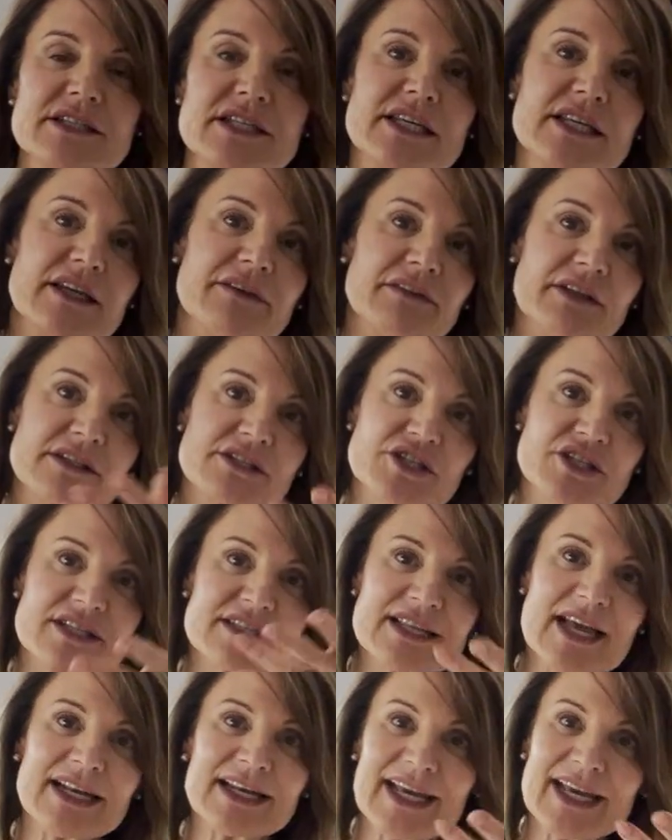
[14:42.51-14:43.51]
to give it
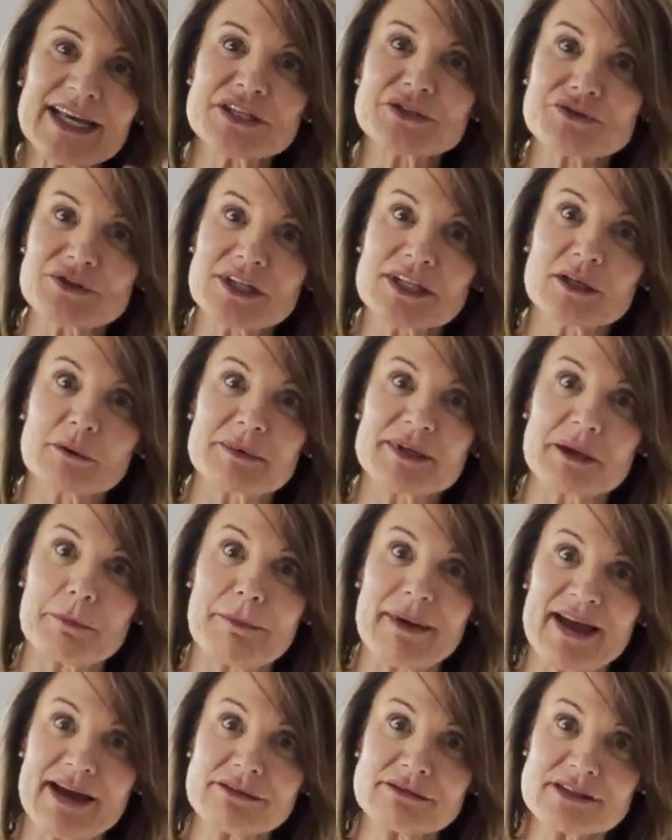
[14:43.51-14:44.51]
just that extra little bit of
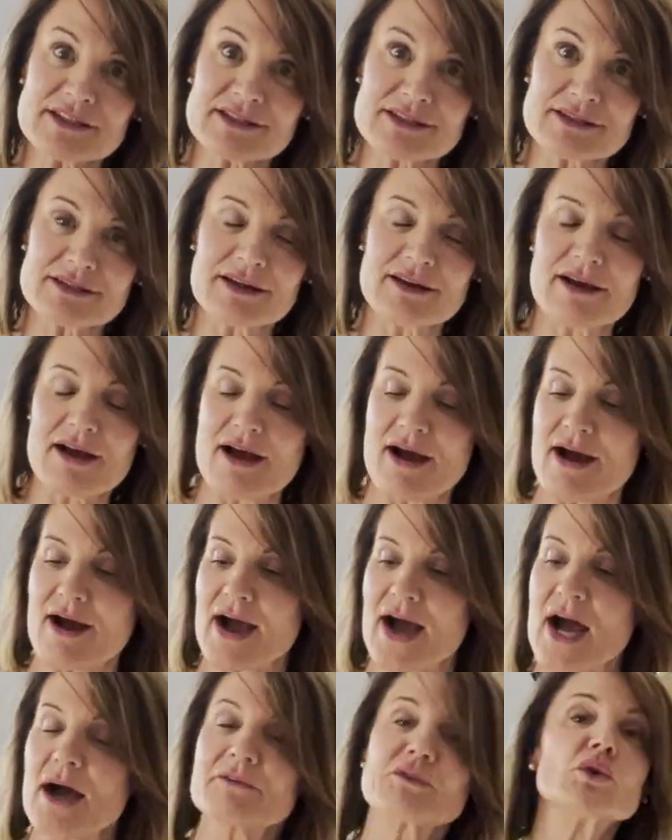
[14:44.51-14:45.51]
bounce. Of